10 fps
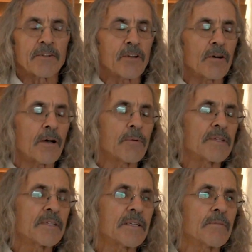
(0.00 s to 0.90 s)

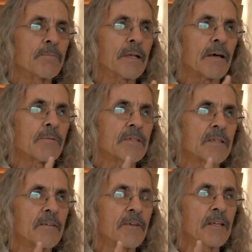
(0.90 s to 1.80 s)
But I was
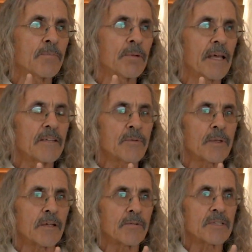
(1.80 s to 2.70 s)
living in a place
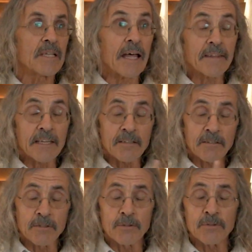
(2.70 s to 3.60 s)
where there was nothing to
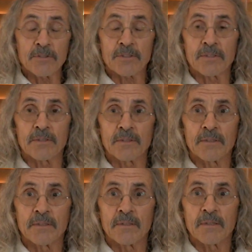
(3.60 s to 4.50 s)
lose,
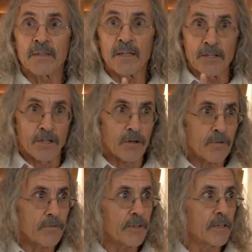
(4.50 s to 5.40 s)

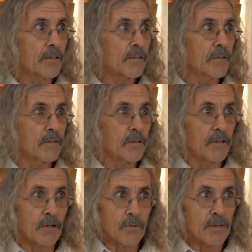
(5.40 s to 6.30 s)
no fear,
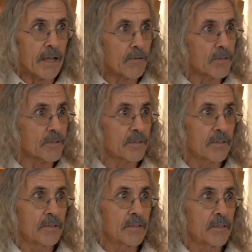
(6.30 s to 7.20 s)
no doubt.
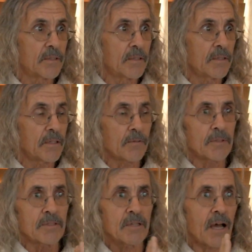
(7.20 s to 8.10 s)

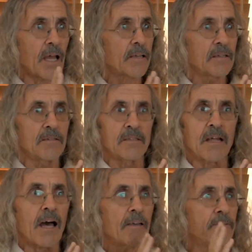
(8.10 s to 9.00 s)
I could
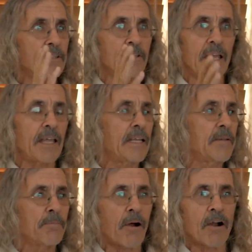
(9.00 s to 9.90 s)
dive into
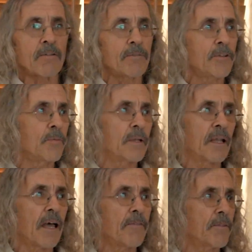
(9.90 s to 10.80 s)
any part of human
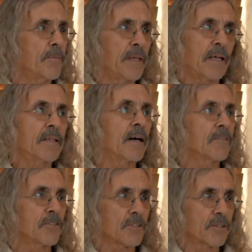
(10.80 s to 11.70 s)
life and be
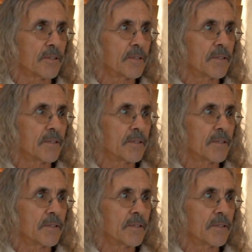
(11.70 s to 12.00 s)
untouched.